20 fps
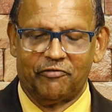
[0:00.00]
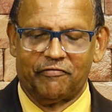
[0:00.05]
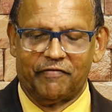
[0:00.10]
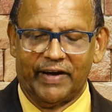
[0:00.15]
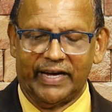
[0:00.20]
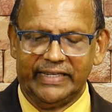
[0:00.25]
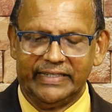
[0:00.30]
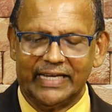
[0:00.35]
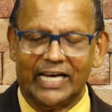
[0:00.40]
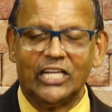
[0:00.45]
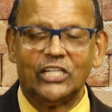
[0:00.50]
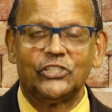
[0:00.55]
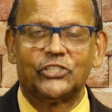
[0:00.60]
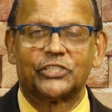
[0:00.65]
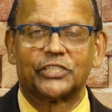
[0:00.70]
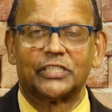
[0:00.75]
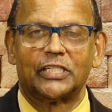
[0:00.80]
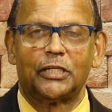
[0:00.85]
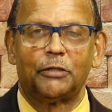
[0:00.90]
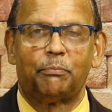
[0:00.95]

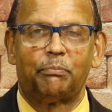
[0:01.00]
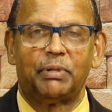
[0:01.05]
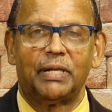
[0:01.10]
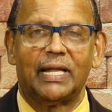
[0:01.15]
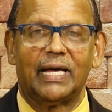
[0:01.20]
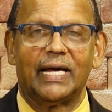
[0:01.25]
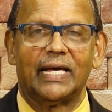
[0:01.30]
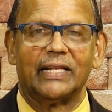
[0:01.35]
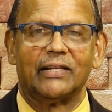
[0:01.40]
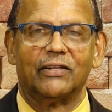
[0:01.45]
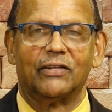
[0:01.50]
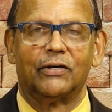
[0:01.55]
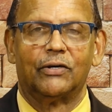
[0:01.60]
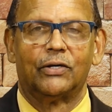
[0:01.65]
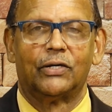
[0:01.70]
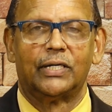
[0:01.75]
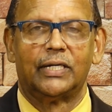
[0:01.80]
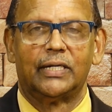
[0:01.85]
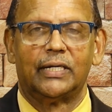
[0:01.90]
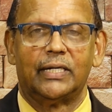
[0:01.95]
financial plan
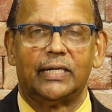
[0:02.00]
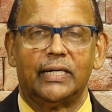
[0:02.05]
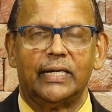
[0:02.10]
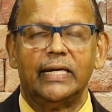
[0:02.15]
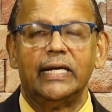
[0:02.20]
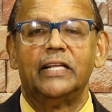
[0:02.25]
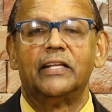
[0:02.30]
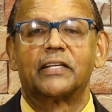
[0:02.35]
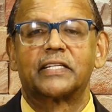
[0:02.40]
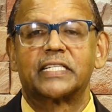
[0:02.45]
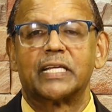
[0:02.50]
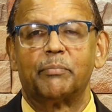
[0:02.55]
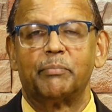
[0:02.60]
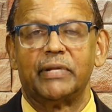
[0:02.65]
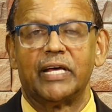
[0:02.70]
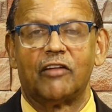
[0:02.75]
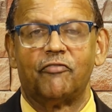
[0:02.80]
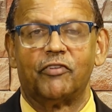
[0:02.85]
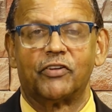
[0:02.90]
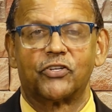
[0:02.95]
in the
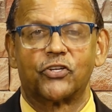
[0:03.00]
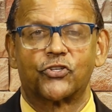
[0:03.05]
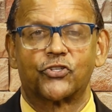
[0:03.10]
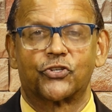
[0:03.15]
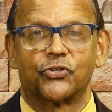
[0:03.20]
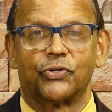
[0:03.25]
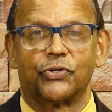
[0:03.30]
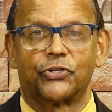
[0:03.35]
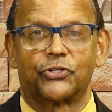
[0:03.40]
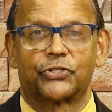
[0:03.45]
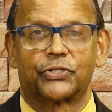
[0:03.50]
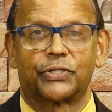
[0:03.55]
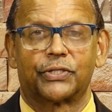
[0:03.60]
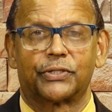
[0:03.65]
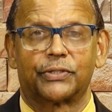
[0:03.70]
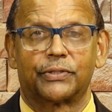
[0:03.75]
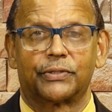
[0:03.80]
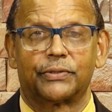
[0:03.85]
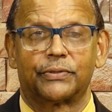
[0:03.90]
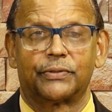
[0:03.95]
Seventh-day Adventist Church.
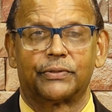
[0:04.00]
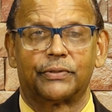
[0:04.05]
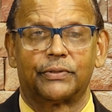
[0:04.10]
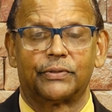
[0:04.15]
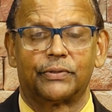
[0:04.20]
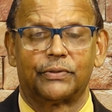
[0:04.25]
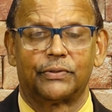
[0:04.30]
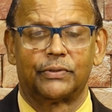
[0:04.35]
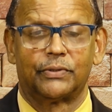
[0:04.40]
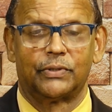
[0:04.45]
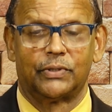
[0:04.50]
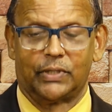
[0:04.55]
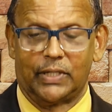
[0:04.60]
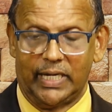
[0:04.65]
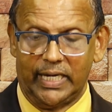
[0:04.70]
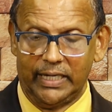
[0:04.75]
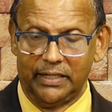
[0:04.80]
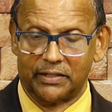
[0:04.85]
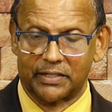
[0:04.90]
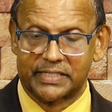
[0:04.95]

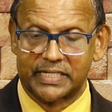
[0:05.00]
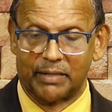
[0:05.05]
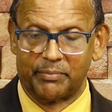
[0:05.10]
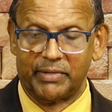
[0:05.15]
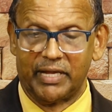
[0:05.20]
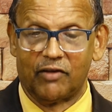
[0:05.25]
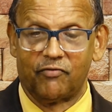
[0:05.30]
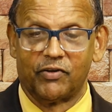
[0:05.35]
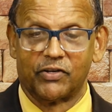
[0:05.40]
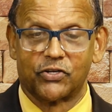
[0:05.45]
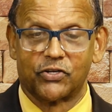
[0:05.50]
The